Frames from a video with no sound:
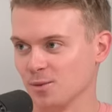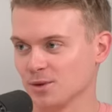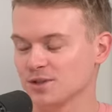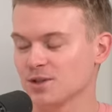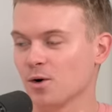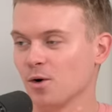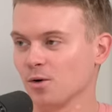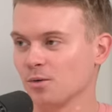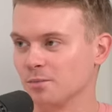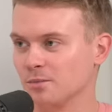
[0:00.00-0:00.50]
was
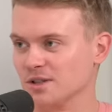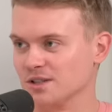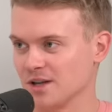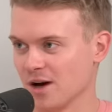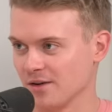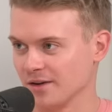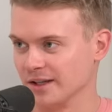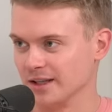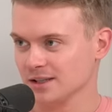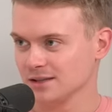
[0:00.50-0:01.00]
called
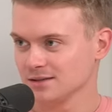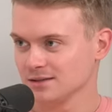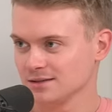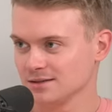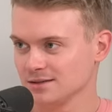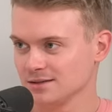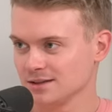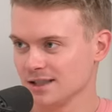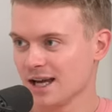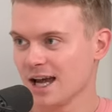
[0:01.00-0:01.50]
Madonna
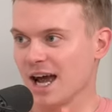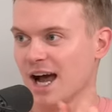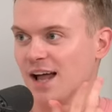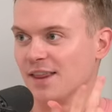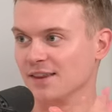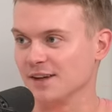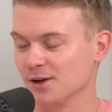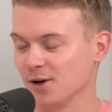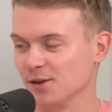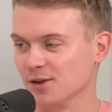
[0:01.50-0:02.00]

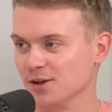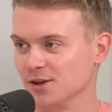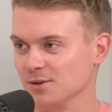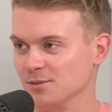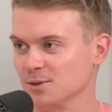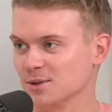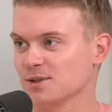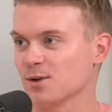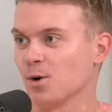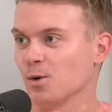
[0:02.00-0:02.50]
and the other
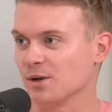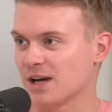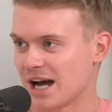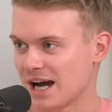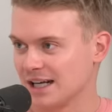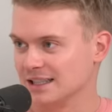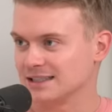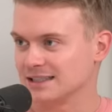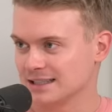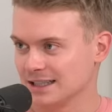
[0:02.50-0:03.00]
was called
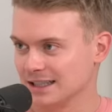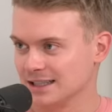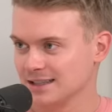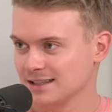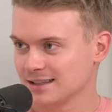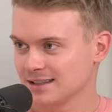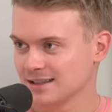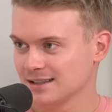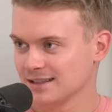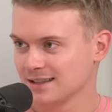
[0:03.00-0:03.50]

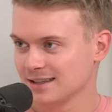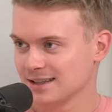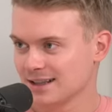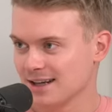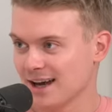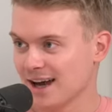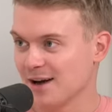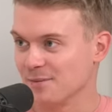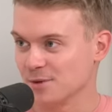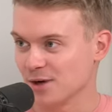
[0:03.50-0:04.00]
Isis.
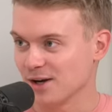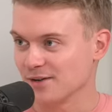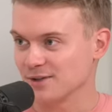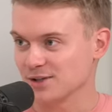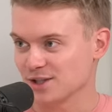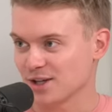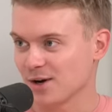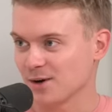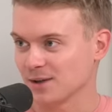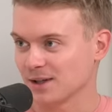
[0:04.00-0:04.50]
I'm not even
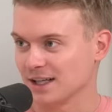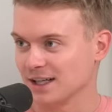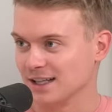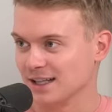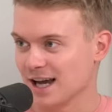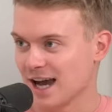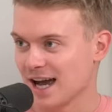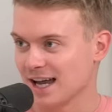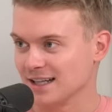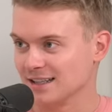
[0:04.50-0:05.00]
joking.
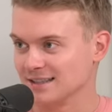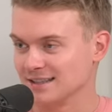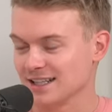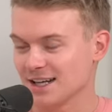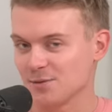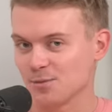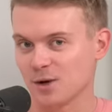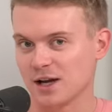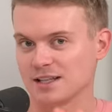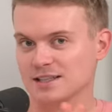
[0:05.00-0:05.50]
And
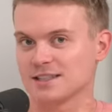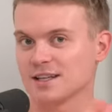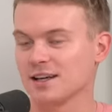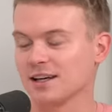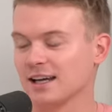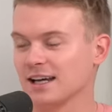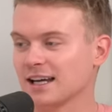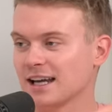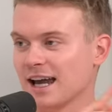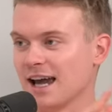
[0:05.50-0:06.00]
we had
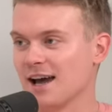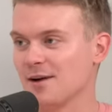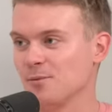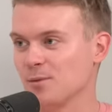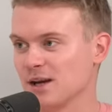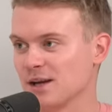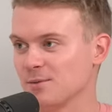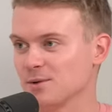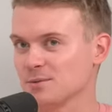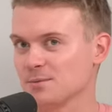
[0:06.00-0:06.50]
to get,
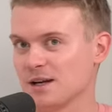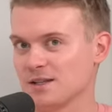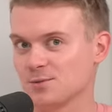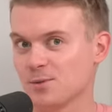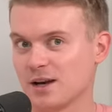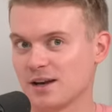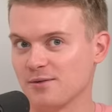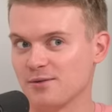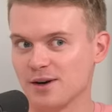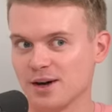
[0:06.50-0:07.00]
when it was my
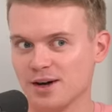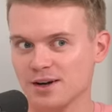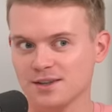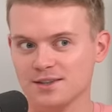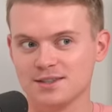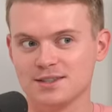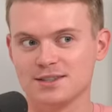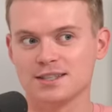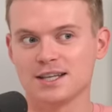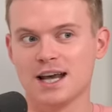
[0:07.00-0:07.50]

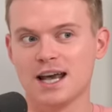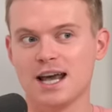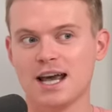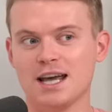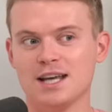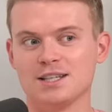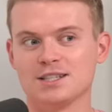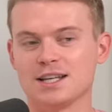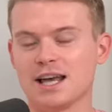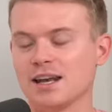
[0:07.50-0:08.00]
21st,
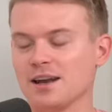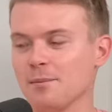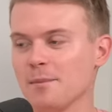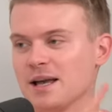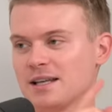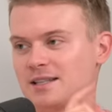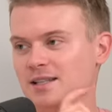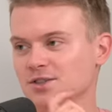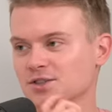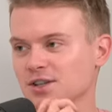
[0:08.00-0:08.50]
sent a
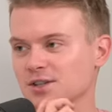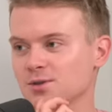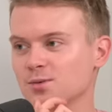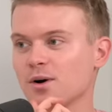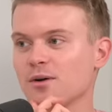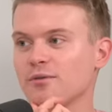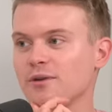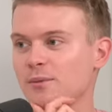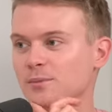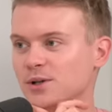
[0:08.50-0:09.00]
message into
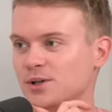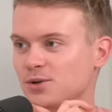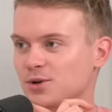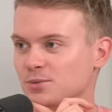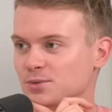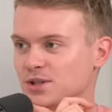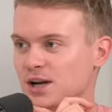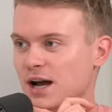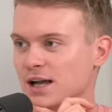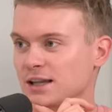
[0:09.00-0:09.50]
our family group
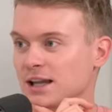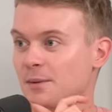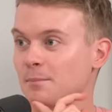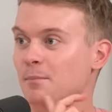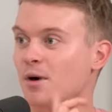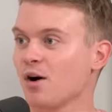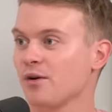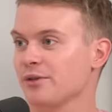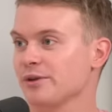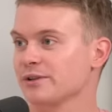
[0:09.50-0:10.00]
chat like
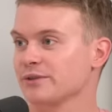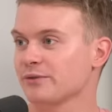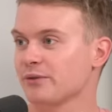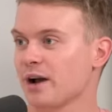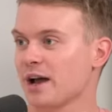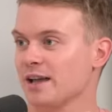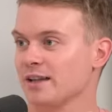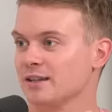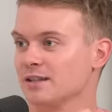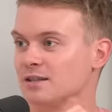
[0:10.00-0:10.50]
Martha's
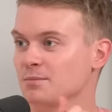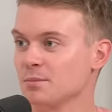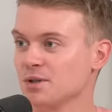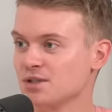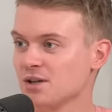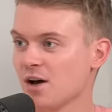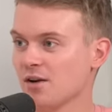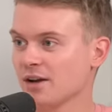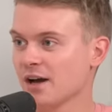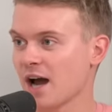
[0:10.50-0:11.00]
friends,
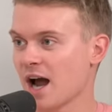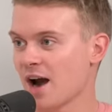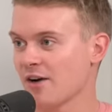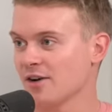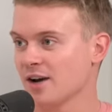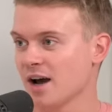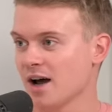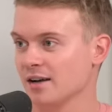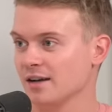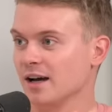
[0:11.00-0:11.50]
Madonna,
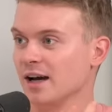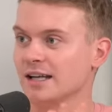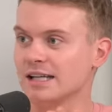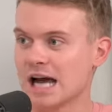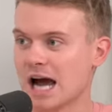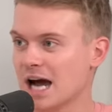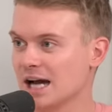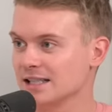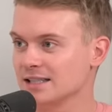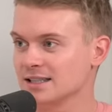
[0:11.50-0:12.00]
Ariana, and
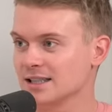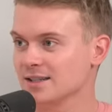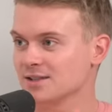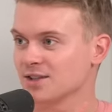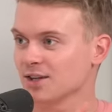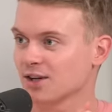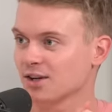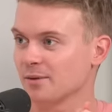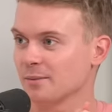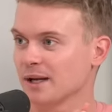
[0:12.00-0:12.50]
Isis
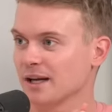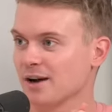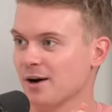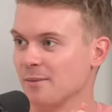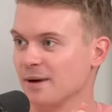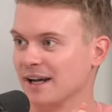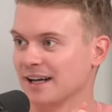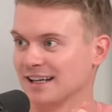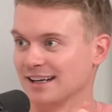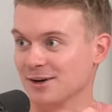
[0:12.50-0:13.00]
are going to be
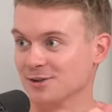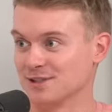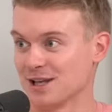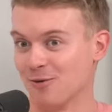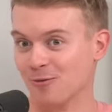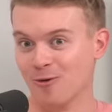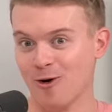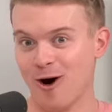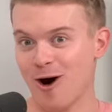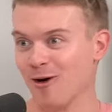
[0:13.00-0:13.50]
coming. And I was like,
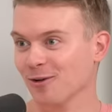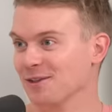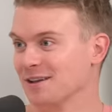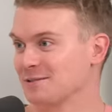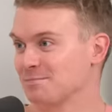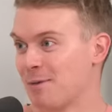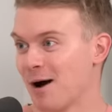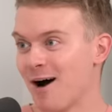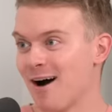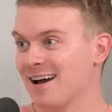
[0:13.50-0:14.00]
whoa, this
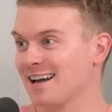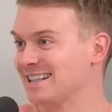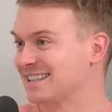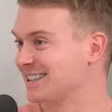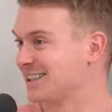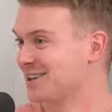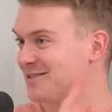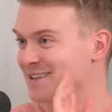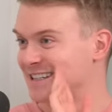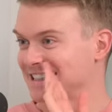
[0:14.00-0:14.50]
party's
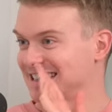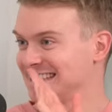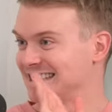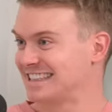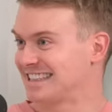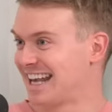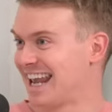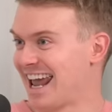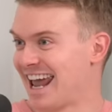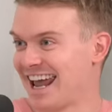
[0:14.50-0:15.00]
going to be
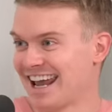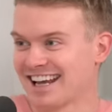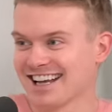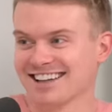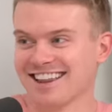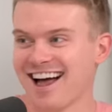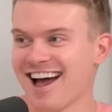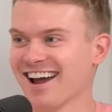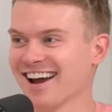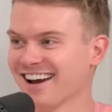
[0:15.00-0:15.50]
sick.
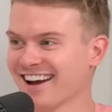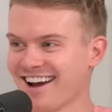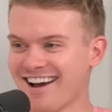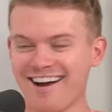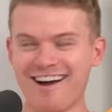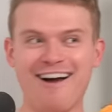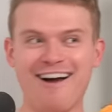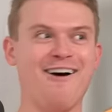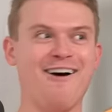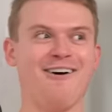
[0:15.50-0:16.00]
Like,
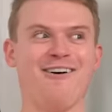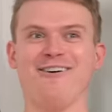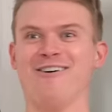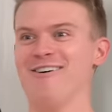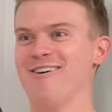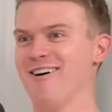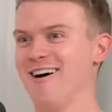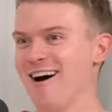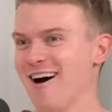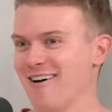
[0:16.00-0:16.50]

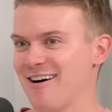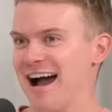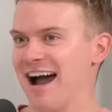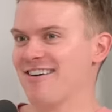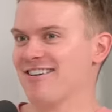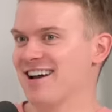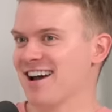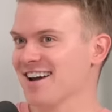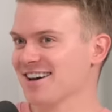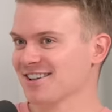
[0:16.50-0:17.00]
whoa,
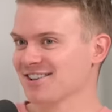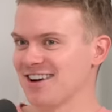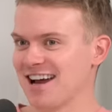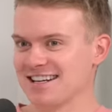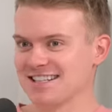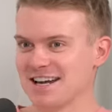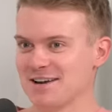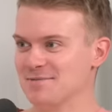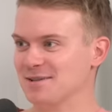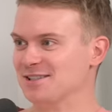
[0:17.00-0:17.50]
Ariana
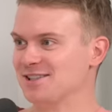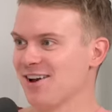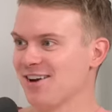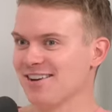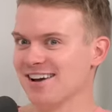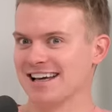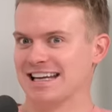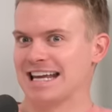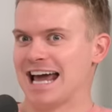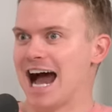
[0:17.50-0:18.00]
Grande, Madonna,
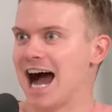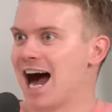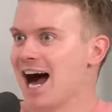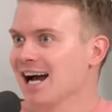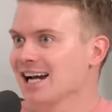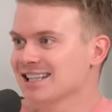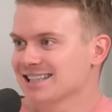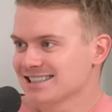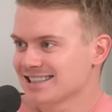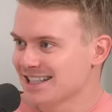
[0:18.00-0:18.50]
and
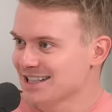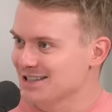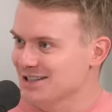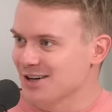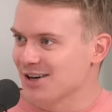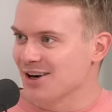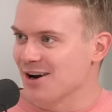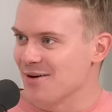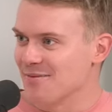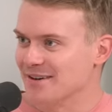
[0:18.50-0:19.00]
Isis
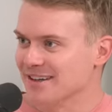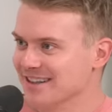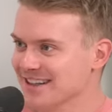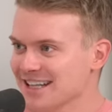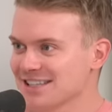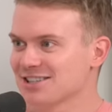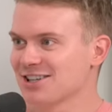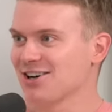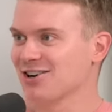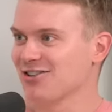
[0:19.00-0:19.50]
are coming.
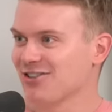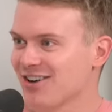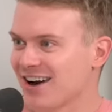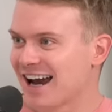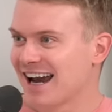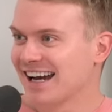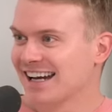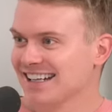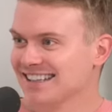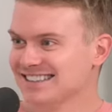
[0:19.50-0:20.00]
That's
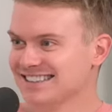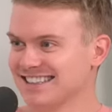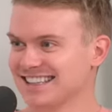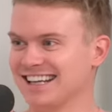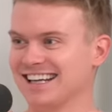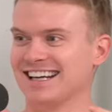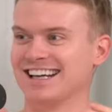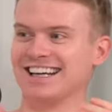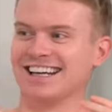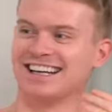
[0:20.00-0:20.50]

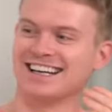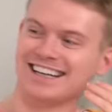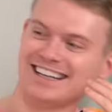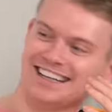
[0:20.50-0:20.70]
crazy.